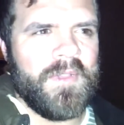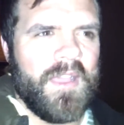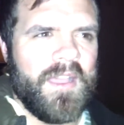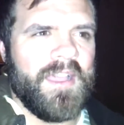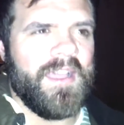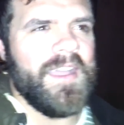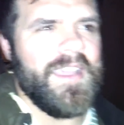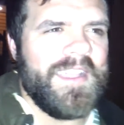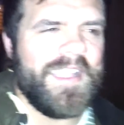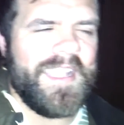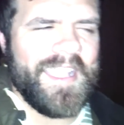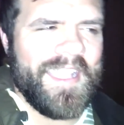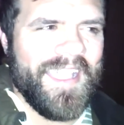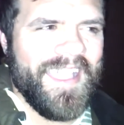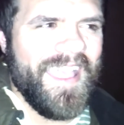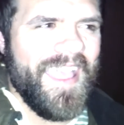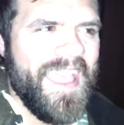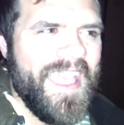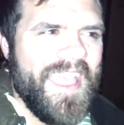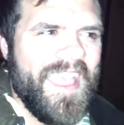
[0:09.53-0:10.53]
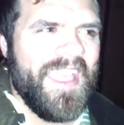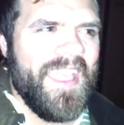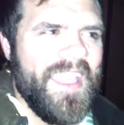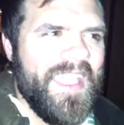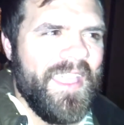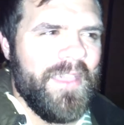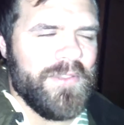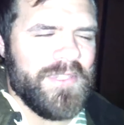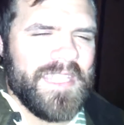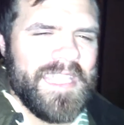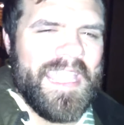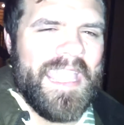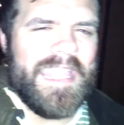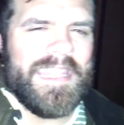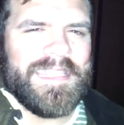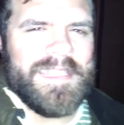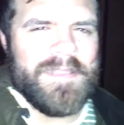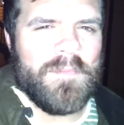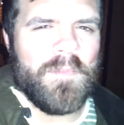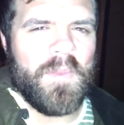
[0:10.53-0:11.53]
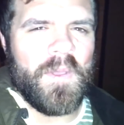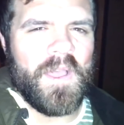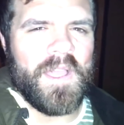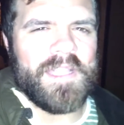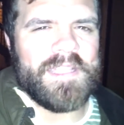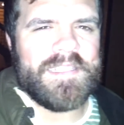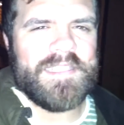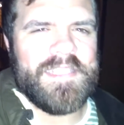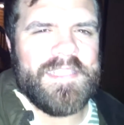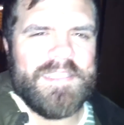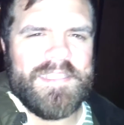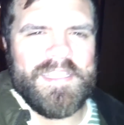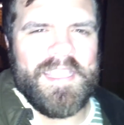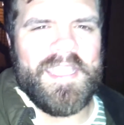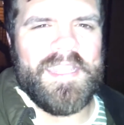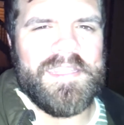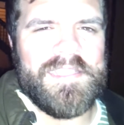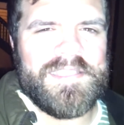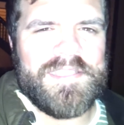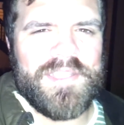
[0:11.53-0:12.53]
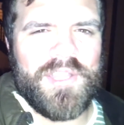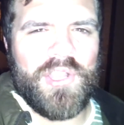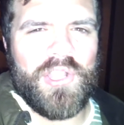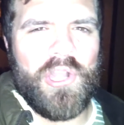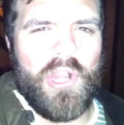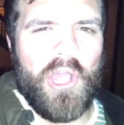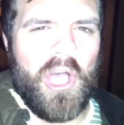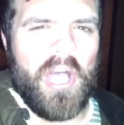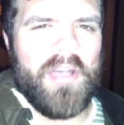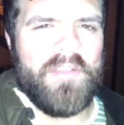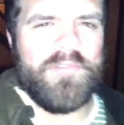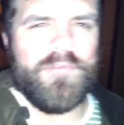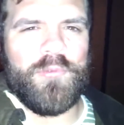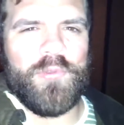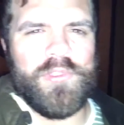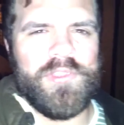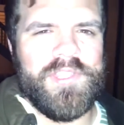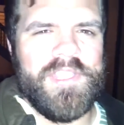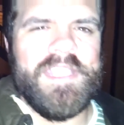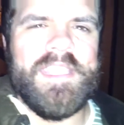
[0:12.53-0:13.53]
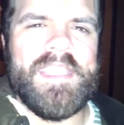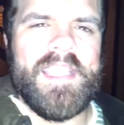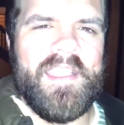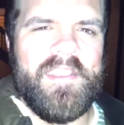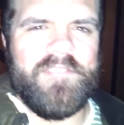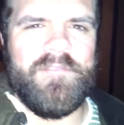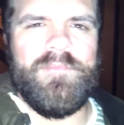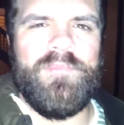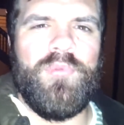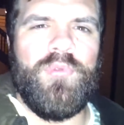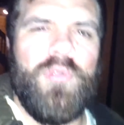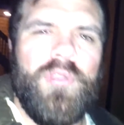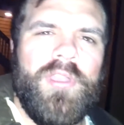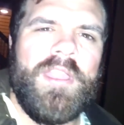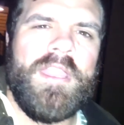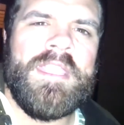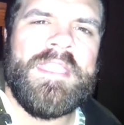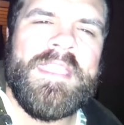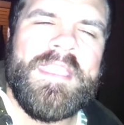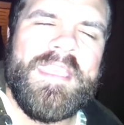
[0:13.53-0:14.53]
Uh, it was like 18 bucks, and it started off really kind of boring.